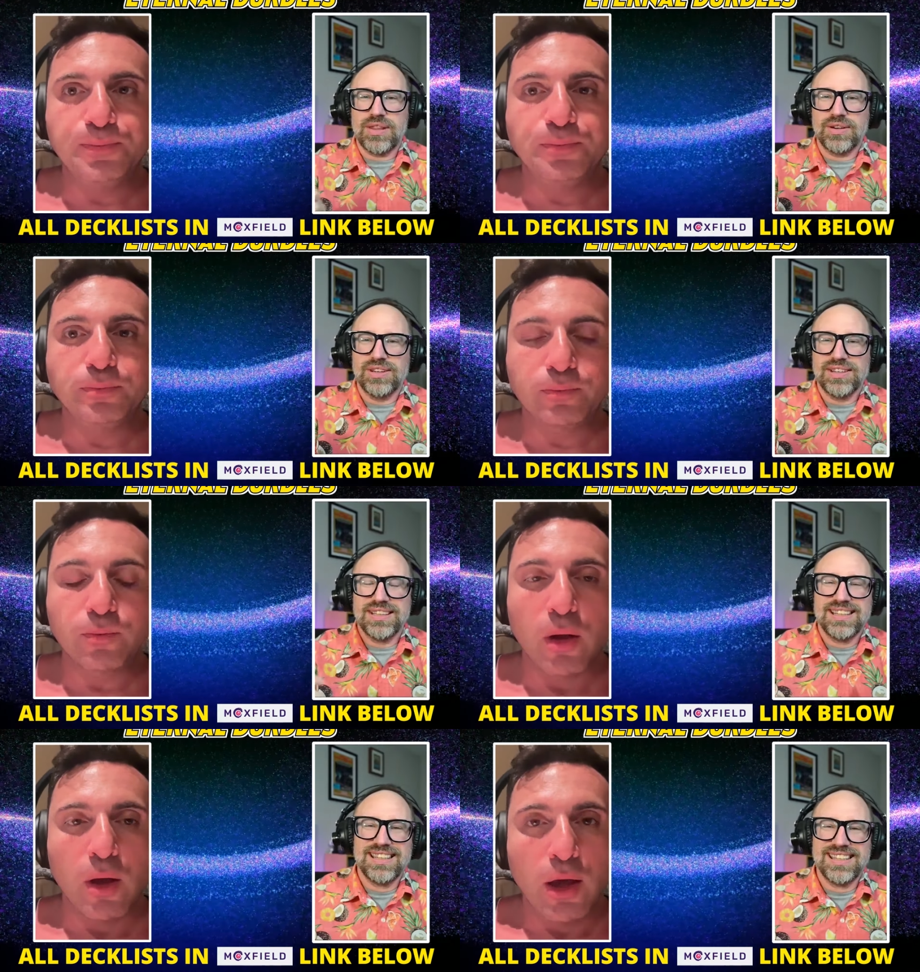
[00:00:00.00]
Speaker 1: other.
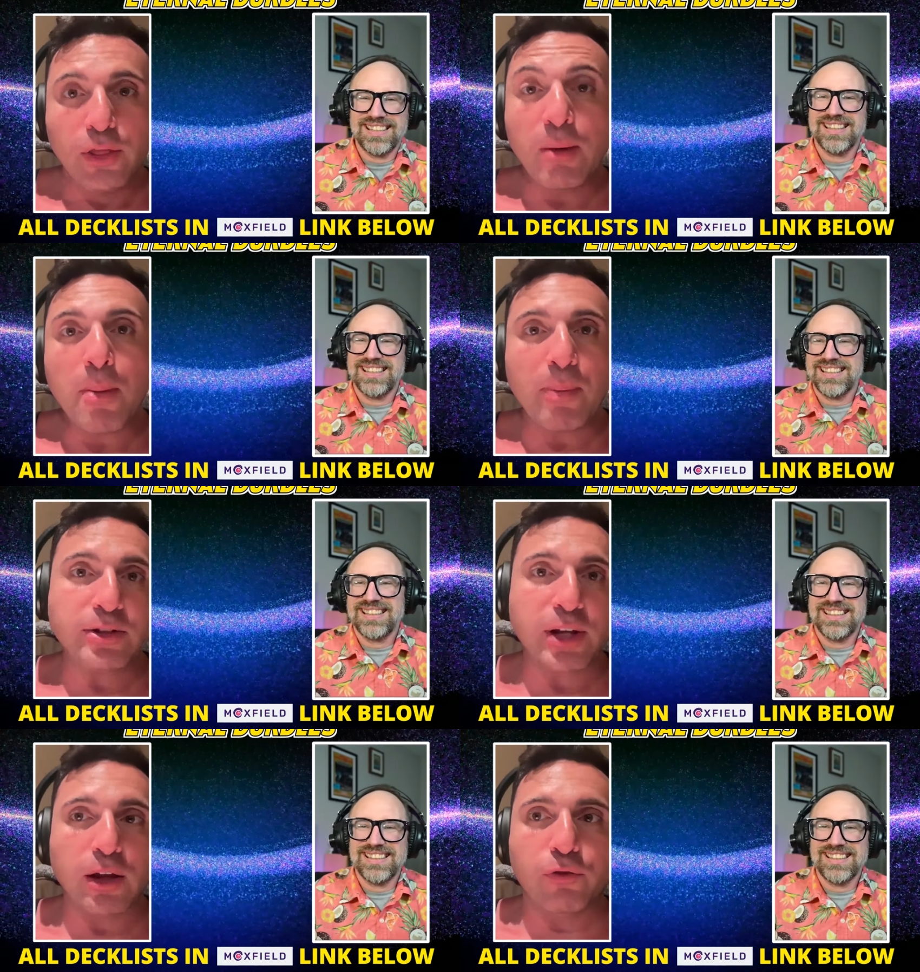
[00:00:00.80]
They might ban
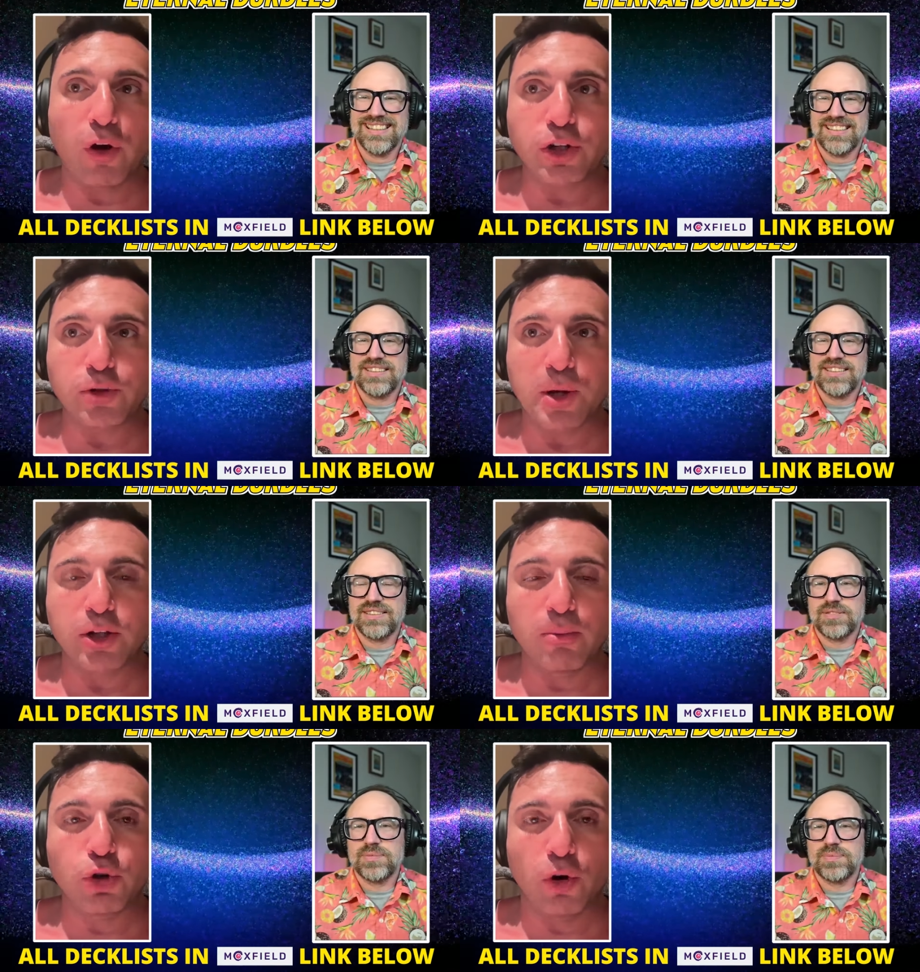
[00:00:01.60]
psychic frog just because
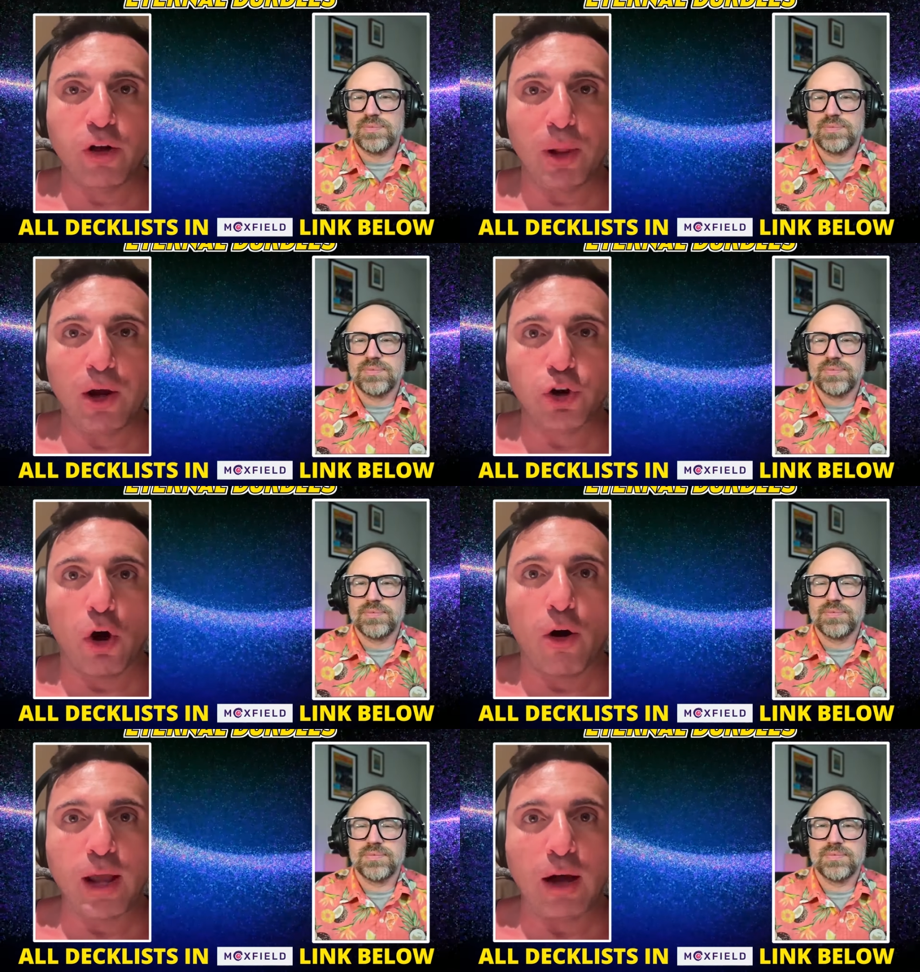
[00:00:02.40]
the majority of players are
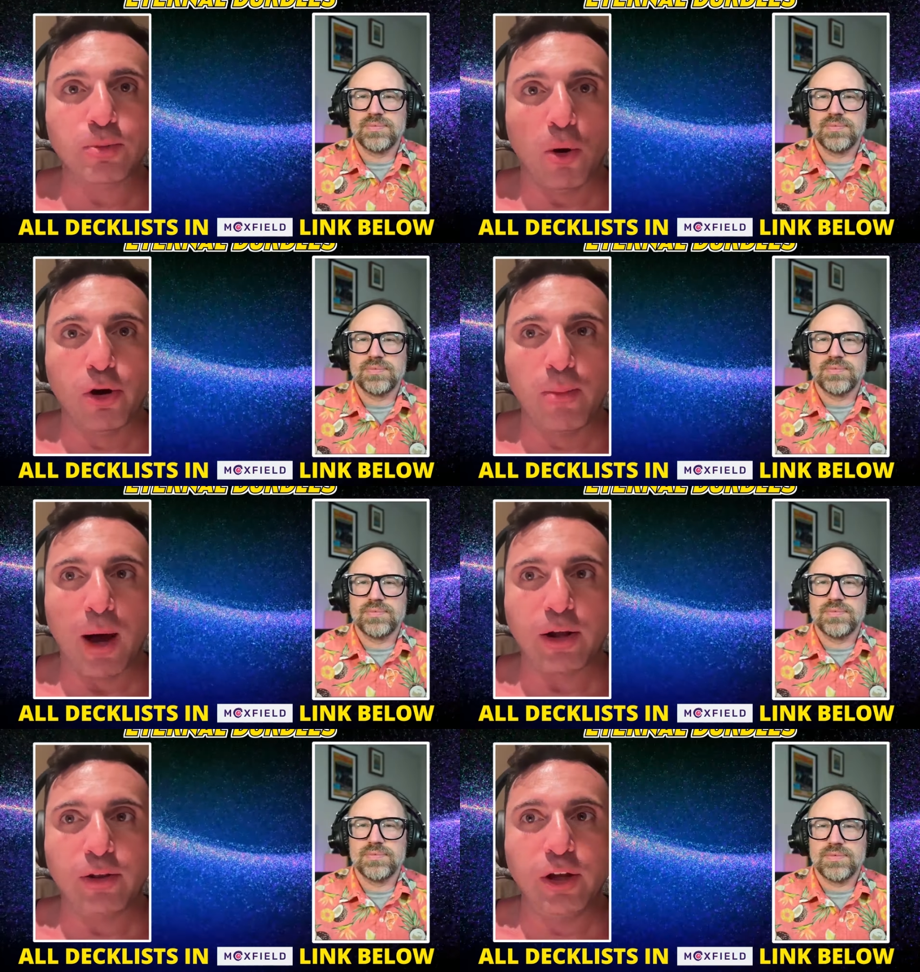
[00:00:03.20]
already outspoken
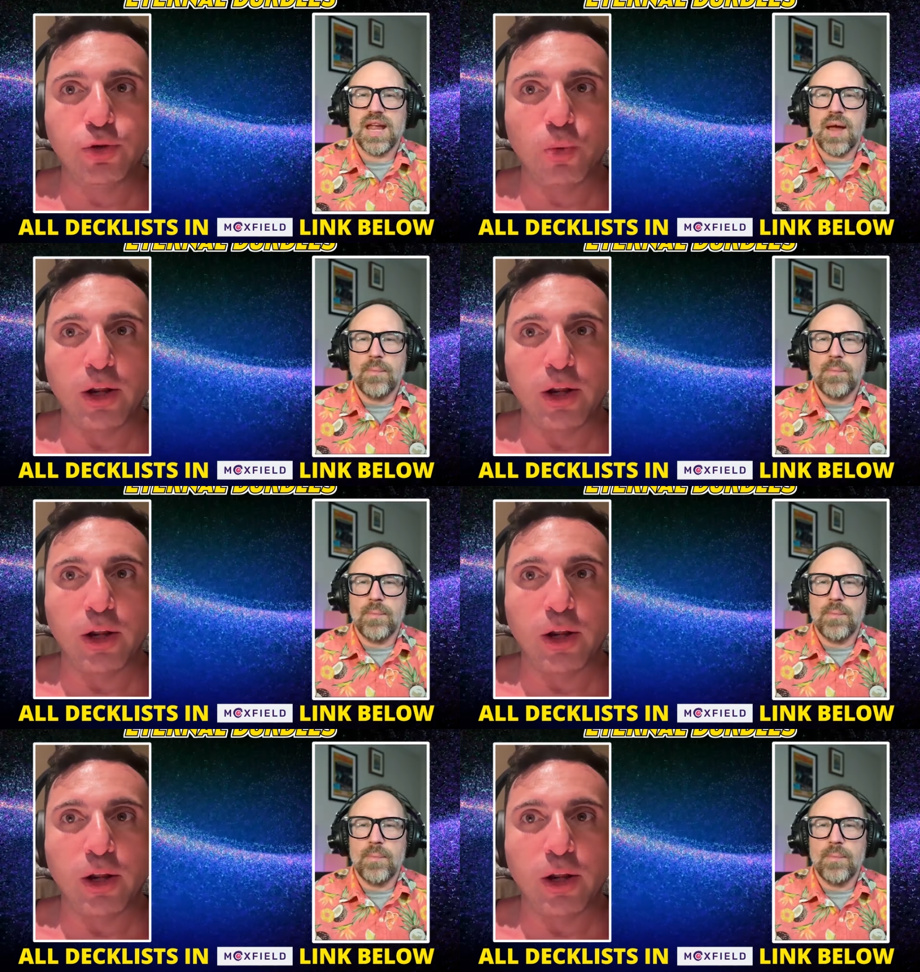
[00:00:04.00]
about it, and they just yeah.